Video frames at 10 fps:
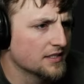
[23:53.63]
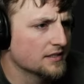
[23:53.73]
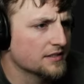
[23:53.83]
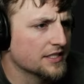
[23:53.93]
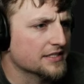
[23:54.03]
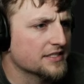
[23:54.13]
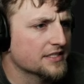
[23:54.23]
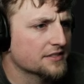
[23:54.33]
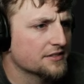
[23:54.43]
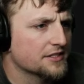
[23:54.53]
EIC
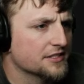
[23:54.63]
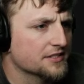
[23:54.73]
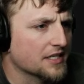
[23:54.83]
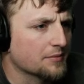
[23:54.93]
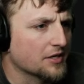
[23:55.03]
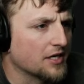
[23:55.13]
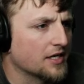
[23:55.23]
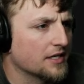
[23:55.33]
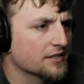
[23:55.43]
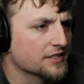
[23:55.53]
is literally just type
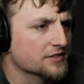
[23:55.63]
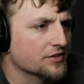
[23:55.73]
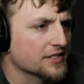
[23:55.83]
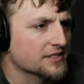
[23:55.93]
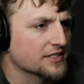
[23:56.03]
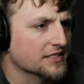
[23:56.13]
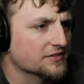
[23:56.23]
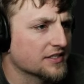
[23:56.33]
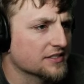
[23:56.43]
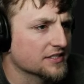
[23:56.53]
R, then so any syntax is
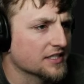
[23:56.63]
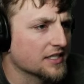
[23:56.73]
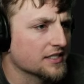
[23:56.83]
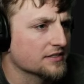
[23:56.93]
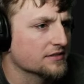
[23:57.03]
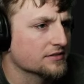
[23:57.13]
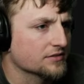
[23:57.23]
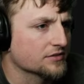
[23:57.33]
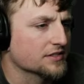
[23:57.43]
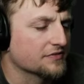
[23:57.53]
valid inline,
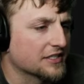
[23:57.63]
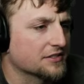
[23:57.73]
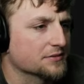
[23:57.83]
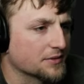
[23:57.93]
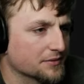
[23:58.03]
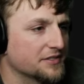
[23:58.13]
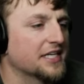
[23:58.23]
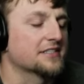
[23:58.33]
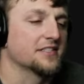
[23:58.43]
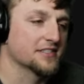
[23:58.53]
so is the valid just normal.
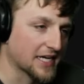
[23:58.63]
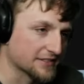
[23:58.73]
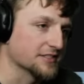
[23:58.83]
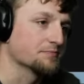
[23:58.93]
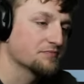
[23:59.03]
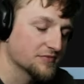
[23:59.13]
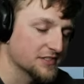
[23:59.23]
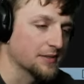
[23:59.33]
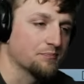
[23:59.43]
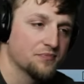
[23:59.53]
Yes, exactly. Yep.